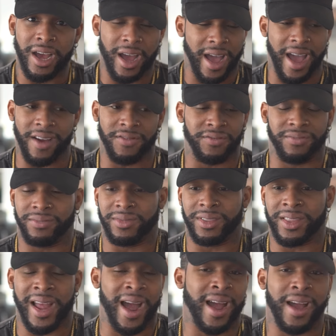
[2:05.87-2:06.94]
have
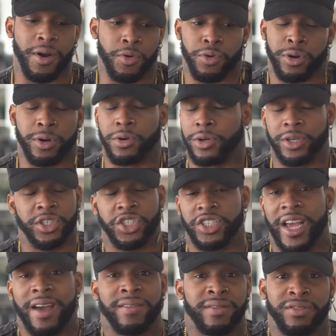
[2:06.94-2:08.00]
not, or just
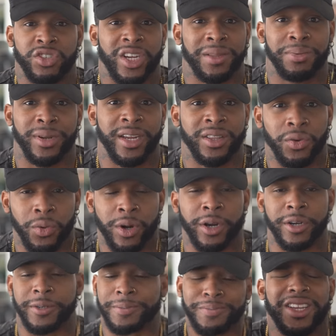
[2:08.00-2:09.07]
haven't even tried to put it into
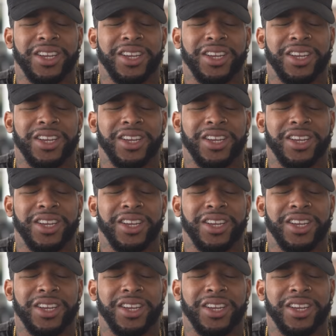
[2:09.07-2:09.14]
work.